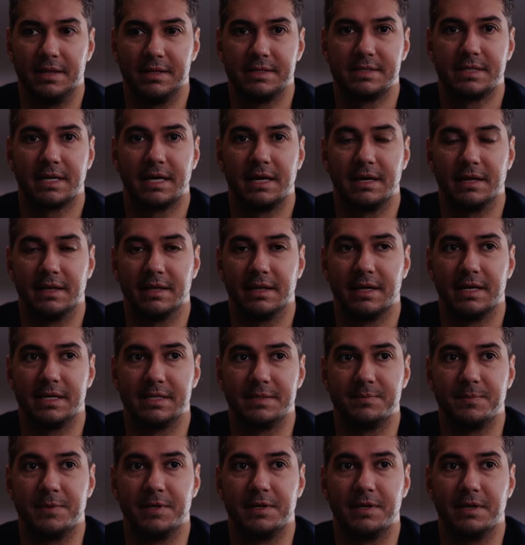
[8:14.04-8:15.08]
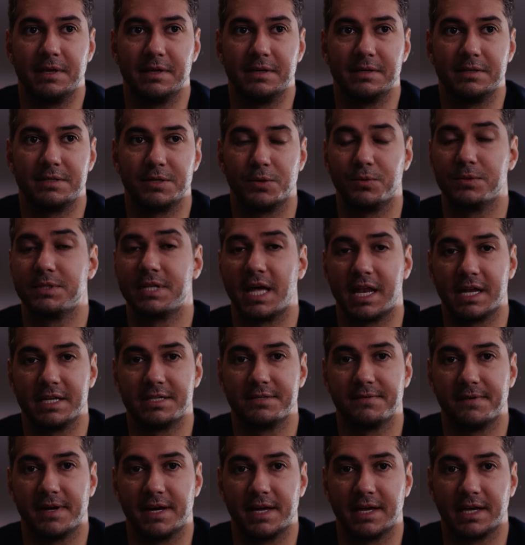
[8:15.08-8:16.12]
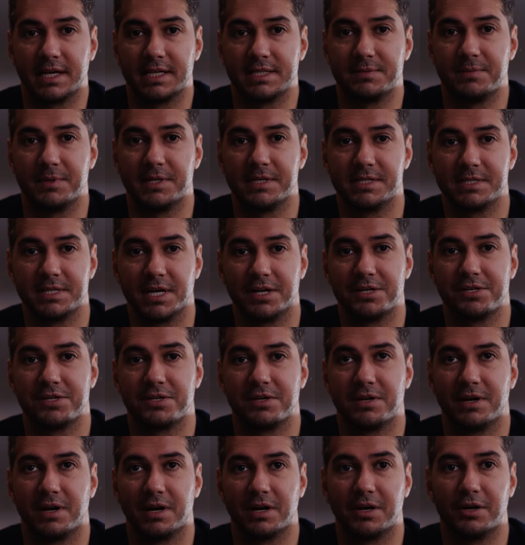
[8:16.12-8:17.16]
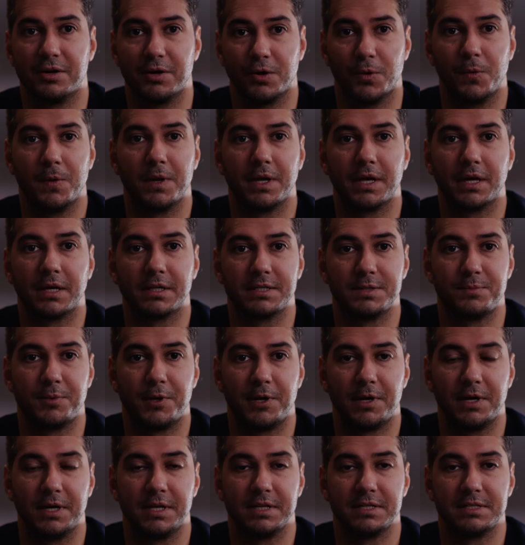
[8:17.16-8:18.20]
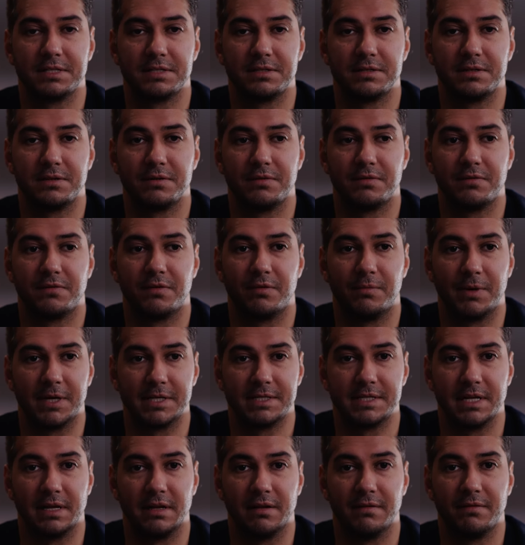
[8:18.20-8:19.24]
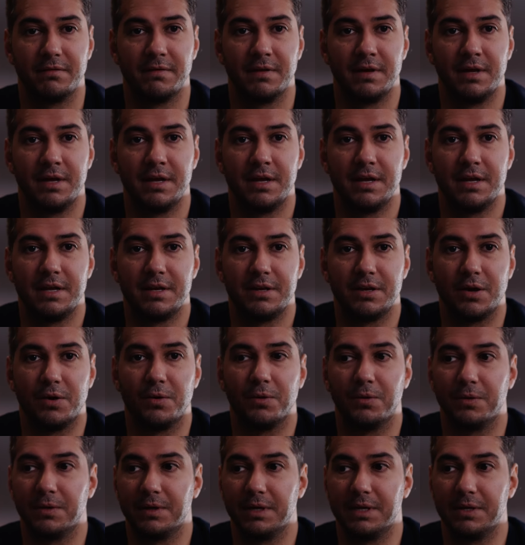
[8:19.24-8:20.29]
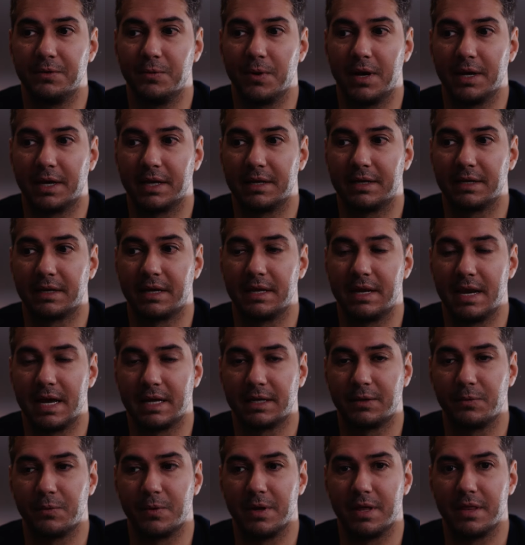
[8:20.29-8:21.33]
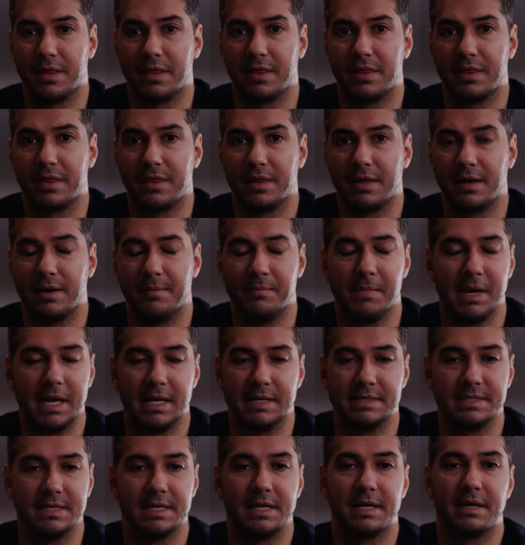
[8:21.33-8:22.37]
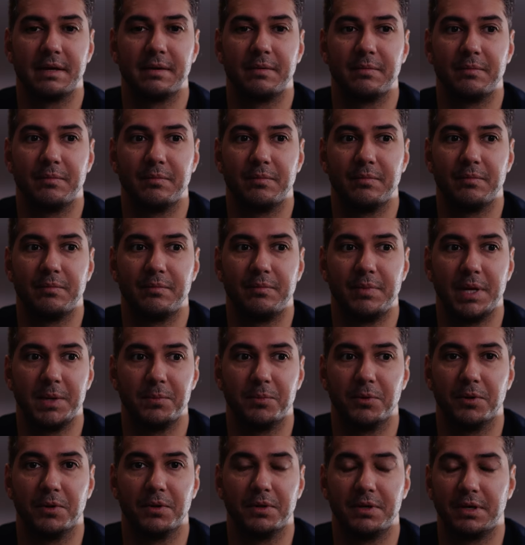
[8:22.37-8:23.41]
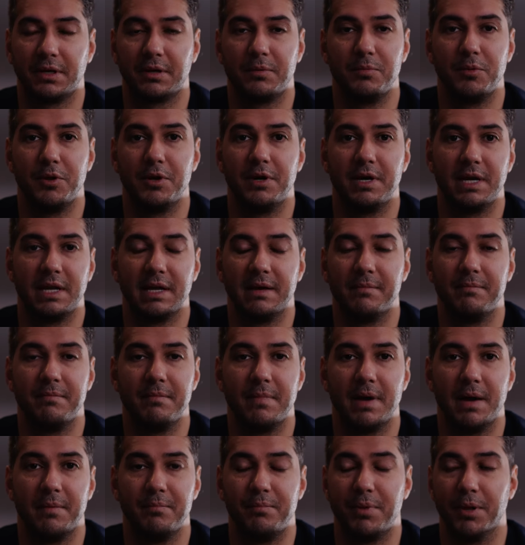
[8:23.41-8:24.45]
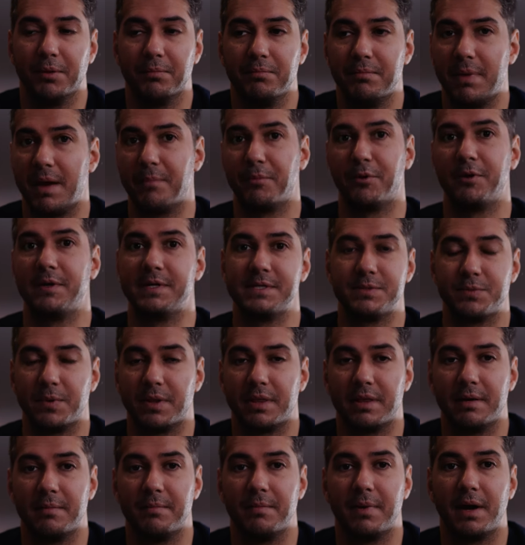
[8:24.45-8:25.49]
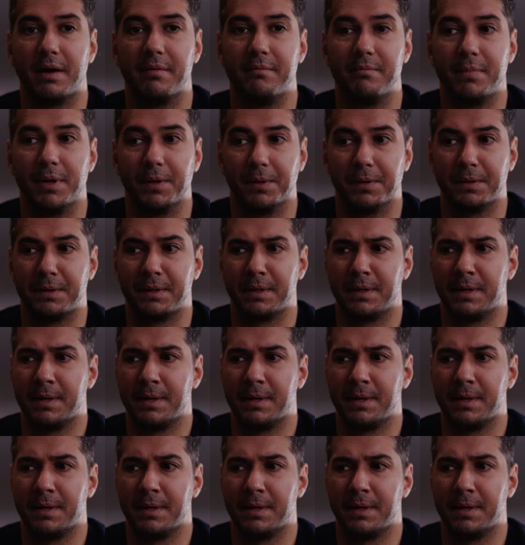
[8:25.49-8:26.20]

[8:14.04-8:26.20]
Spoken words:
scale has been so satisfying. It's been such a growing experience for myself. Not only do I get to connect with amazing people in the community, I've built memories with them. I've